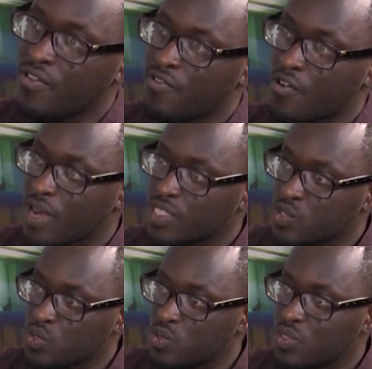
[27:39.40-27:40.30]
for
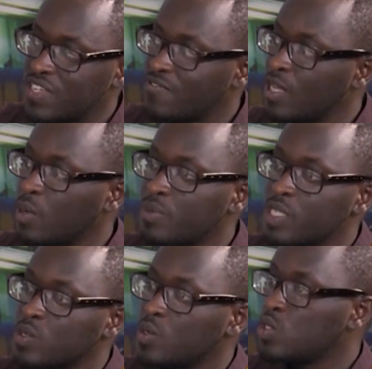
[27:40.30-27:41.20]
us to develop
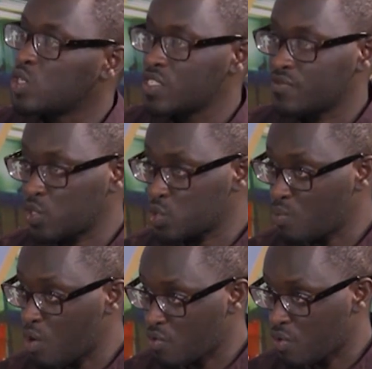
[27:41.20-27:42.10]
the solutions for
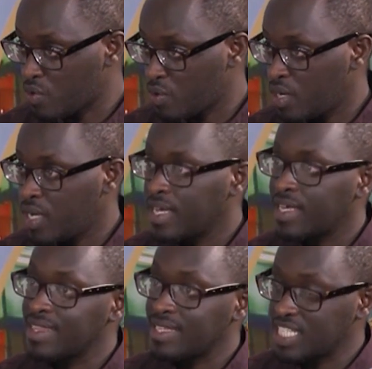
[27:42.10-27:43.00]
tomorrow.
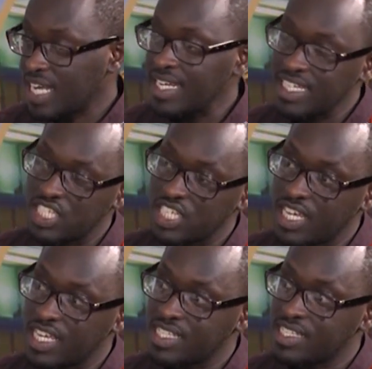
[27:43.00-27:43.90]
The challenge
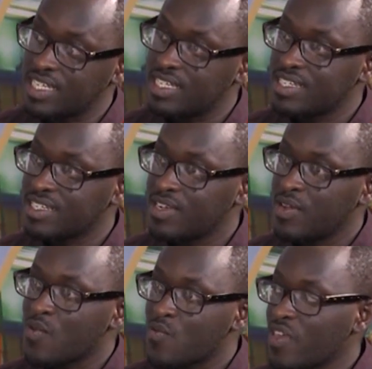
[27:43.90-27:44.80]
here is that
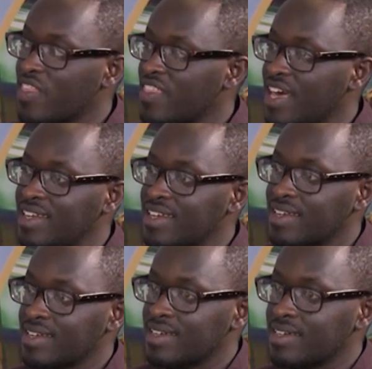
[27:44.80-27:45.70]
rather
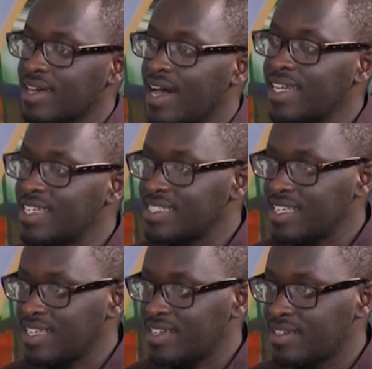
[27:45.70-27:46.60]
than
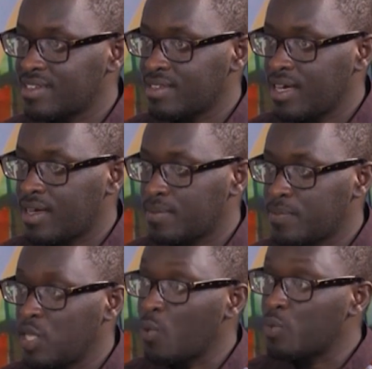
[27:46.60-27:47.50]
harnessing uh,
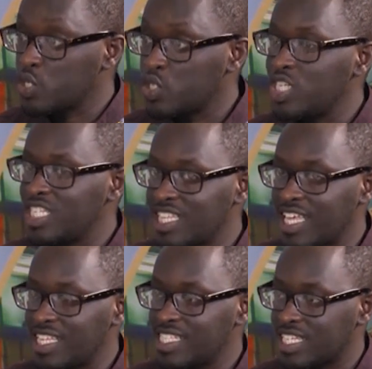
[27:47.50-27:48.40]
the opportunity
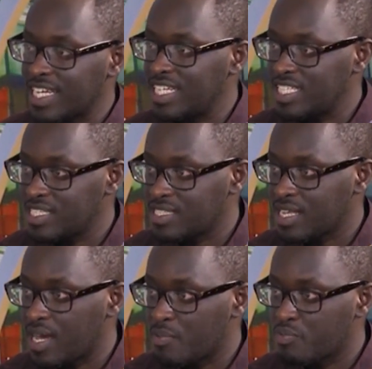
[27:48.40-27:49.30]
that these
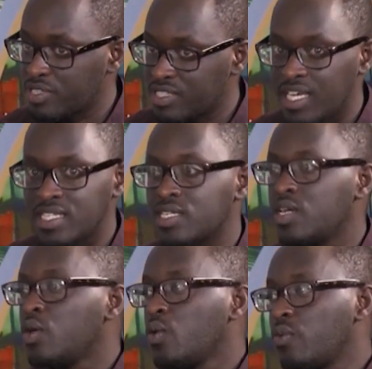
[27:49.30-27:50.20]
challenges uh, present,
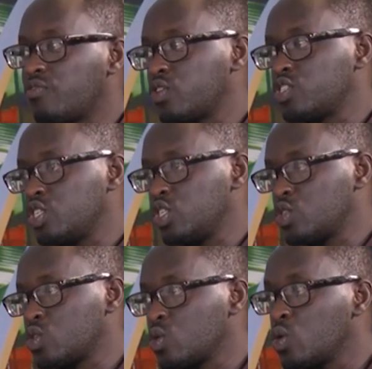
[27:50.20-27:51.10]
we've continued
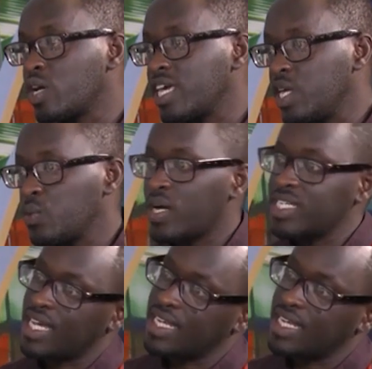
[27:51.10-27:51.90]
to look inward,